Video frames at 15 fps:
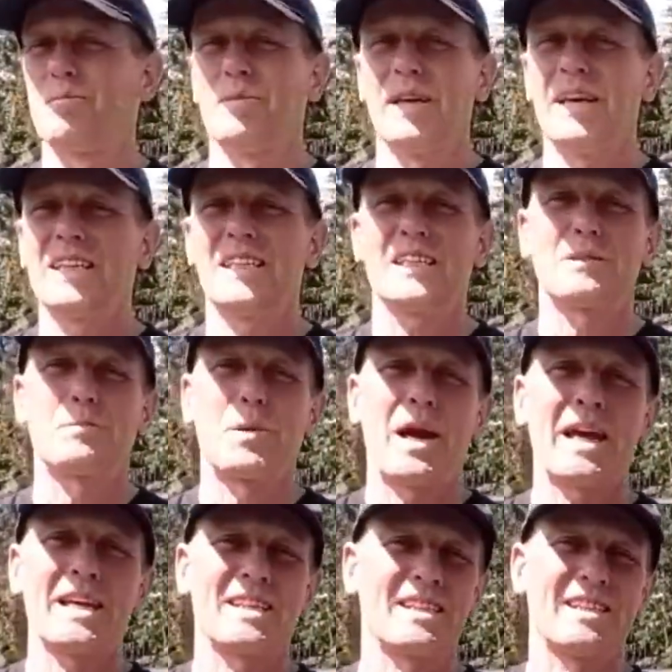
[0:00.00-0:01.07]
hit its
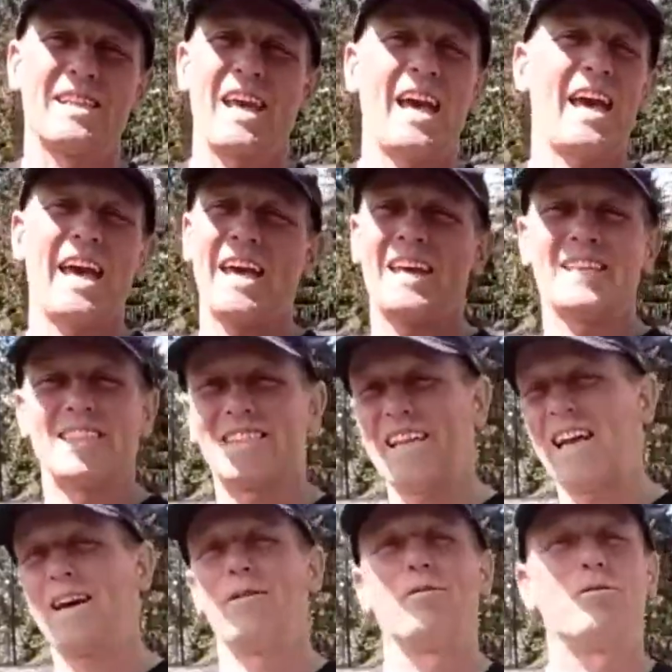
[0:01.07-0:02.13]
brakes and the air hissed
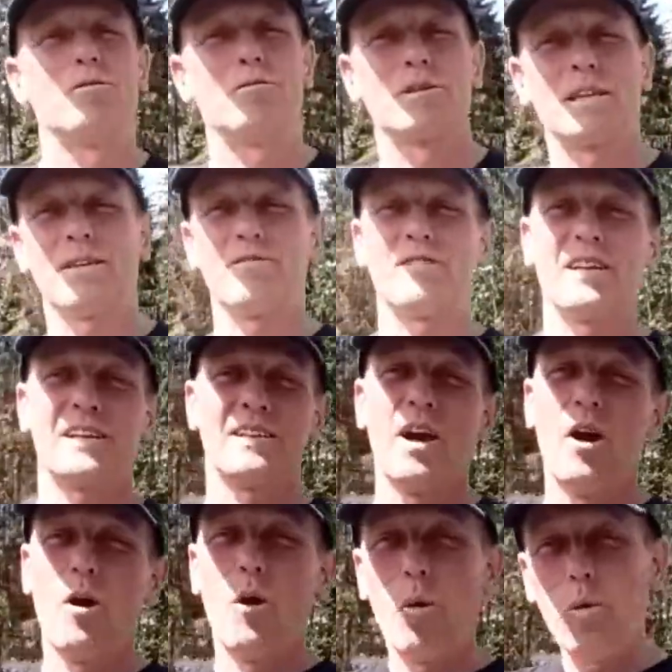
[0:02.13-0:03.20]
out, or whatever it is.
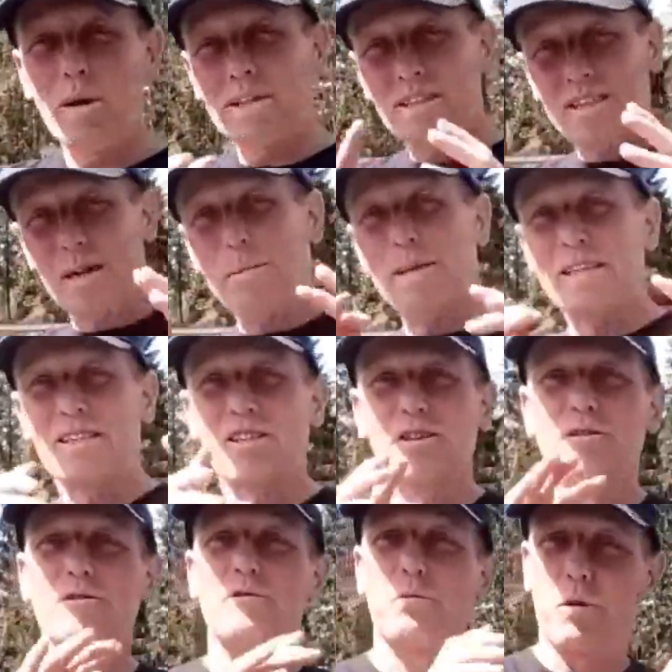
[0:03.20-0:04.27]
Always some
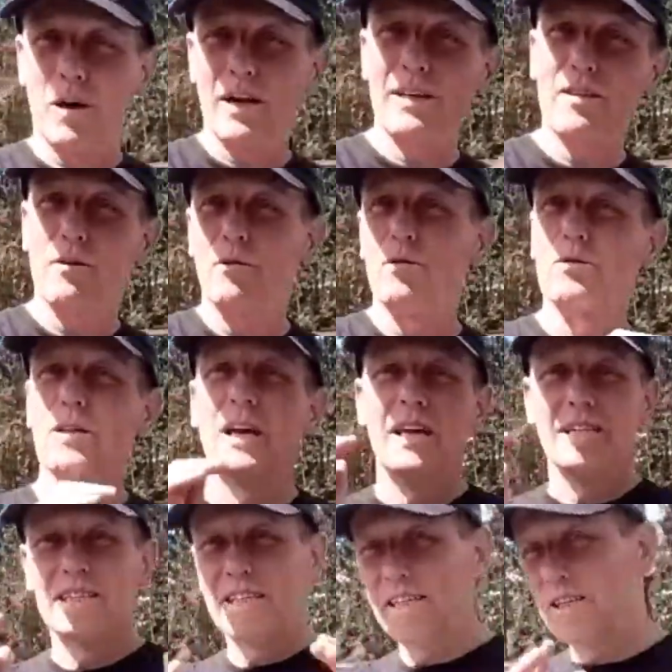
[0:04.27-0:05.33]
excuse why the horse
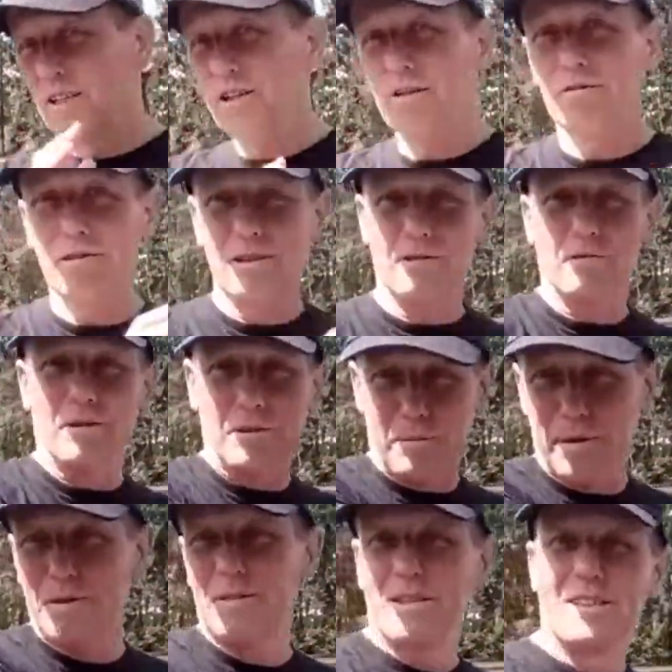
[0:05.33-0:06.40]
didn't do as it was
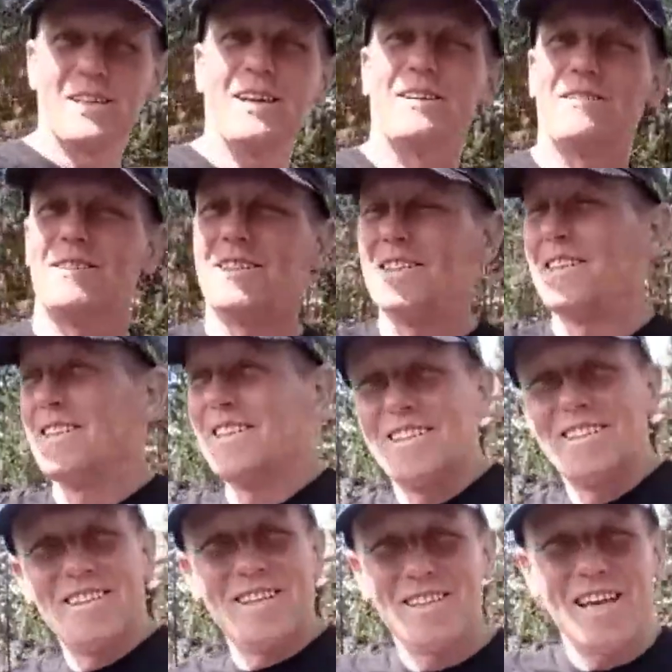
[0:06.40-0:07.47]
supposed to do.
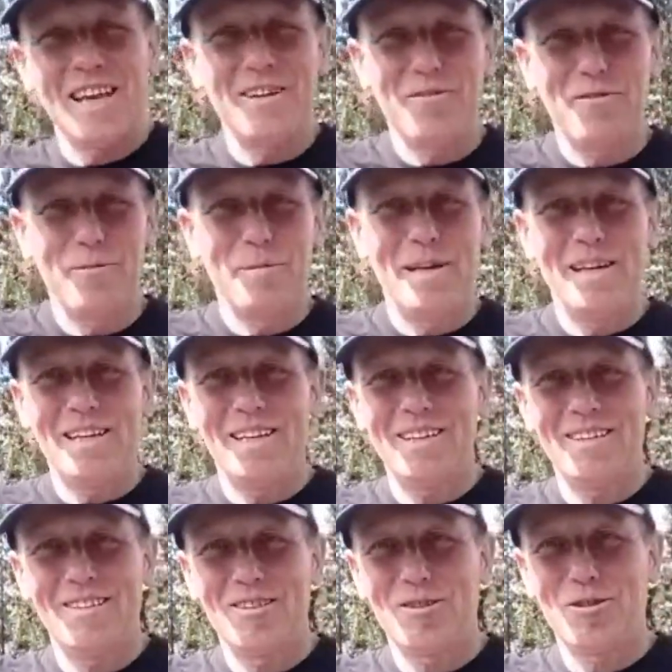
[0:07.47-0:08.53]
Is this sounding
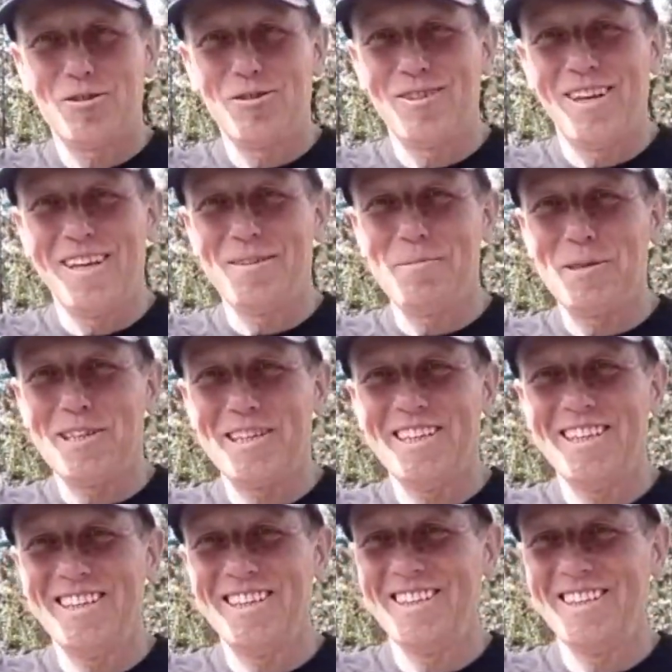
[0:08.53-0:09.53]
familiar at all, anybody?